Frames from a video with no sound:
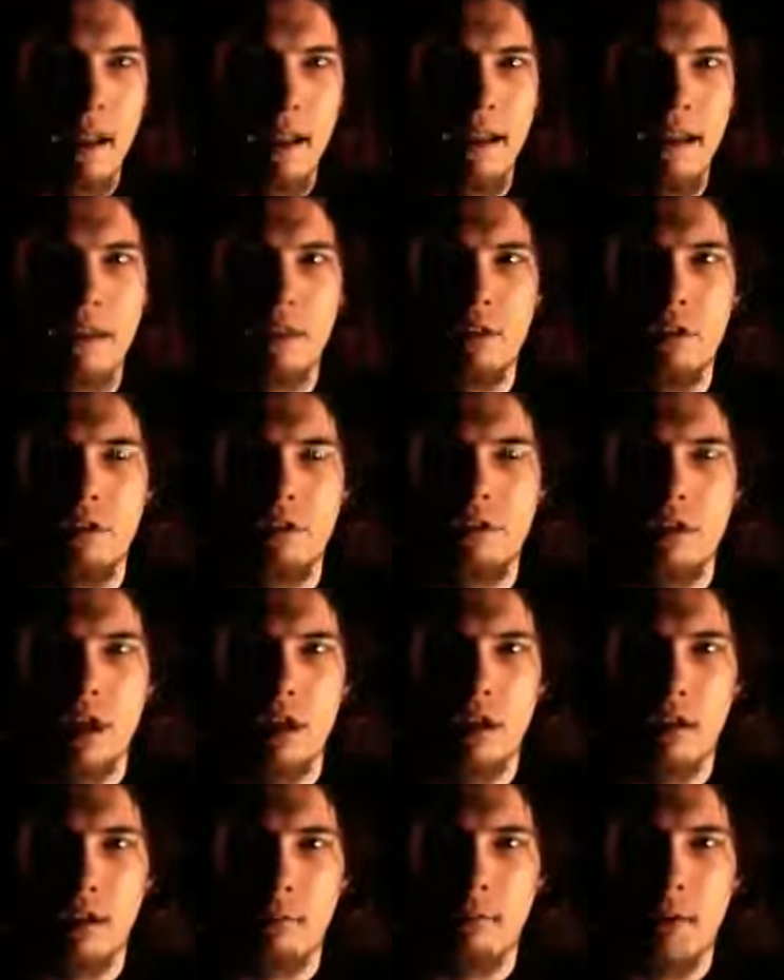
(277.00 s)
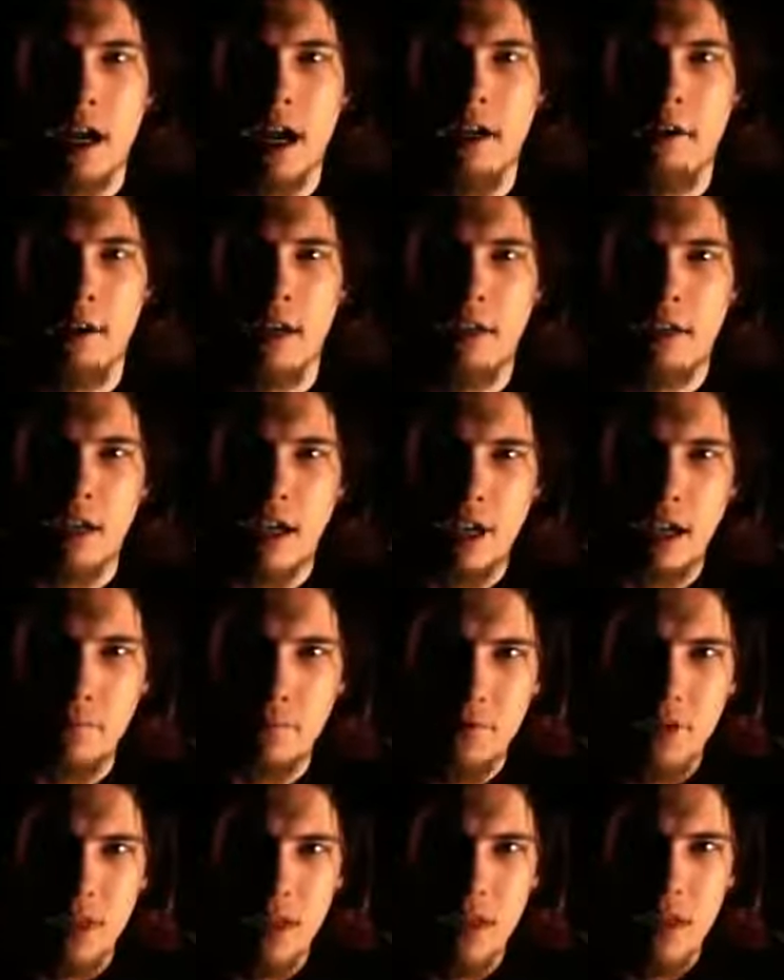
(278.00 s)
manic, the pirate
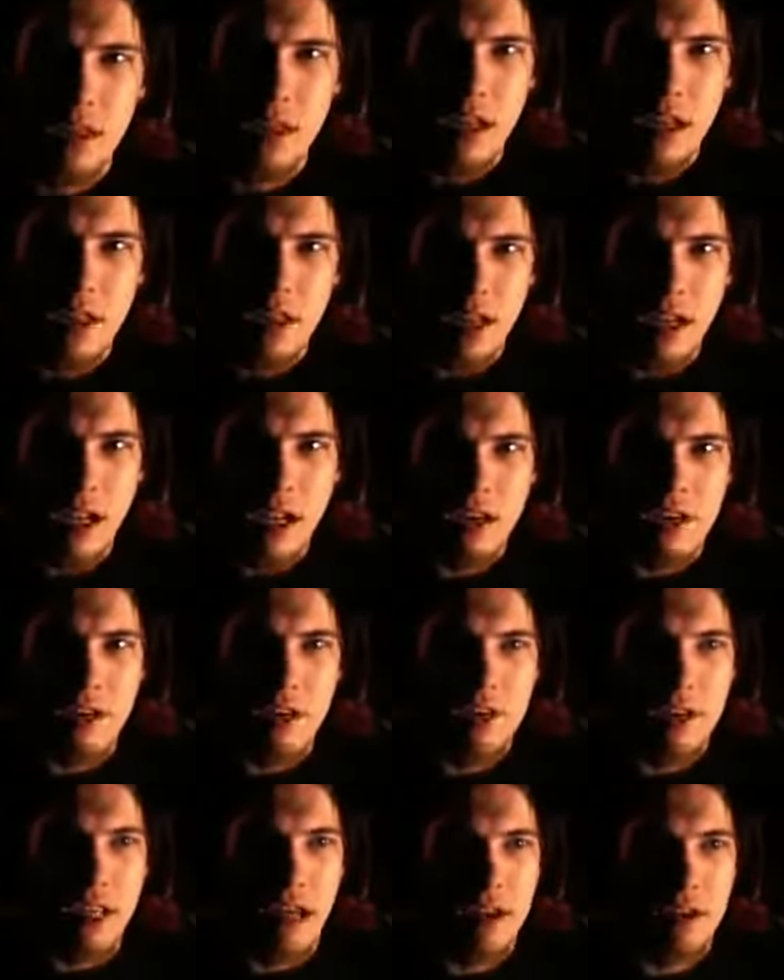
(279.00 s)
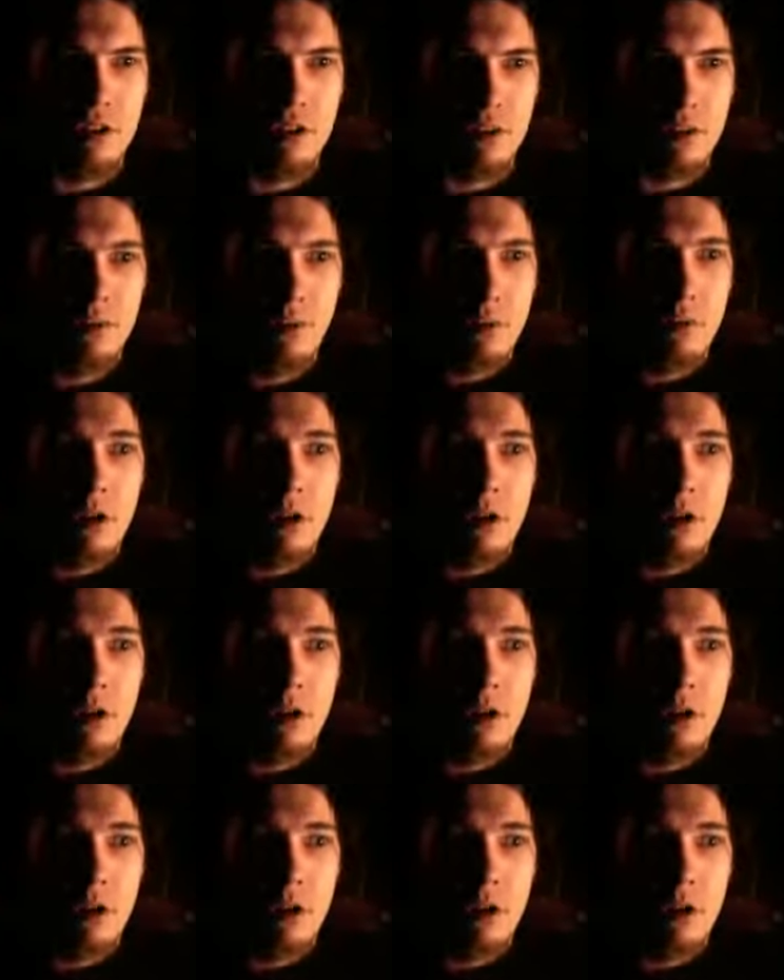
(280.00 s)
types that has this attitude of,